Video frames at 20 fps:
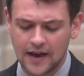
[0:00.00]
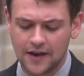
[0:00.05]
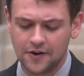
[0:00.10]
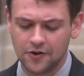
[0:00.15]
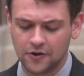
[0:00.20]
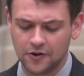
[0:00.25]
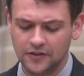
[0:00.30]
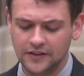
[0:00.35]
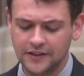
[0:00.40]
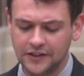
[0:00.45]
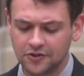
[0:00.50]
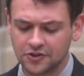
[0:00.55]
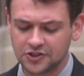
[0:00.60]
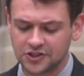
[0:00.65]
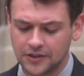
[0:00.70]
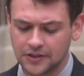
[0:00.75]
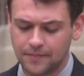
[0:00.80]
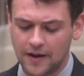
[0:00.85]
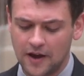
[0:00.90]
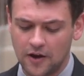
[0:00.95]
and her
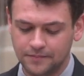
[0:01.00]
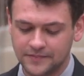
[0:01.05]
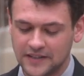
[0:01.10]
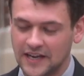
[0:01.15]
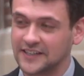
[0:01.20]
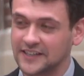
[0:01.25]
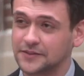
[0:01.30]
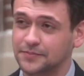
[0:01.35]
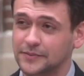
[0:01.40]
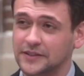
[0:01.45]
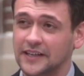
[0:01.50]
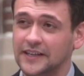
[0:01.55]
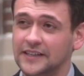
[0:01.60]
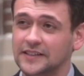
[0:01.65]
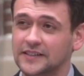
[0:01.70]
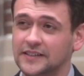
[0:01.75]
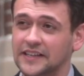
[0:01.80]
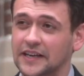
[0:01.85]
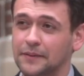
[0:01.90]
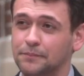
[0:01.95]
leadership helped
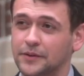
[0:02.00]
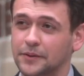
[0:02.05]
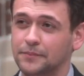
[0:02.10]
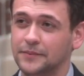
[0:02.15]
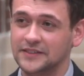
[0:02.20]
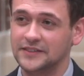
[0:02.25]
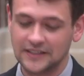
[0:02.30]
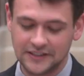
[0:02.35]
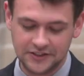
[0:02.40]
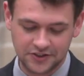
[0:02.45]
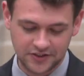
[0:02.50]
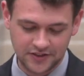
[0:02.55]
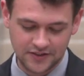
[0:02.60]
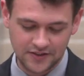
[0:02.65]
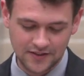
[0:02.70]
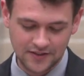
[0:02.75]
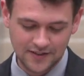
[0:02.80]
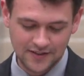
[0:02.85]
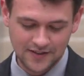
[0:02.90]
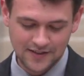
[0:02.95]
expedite the implementation.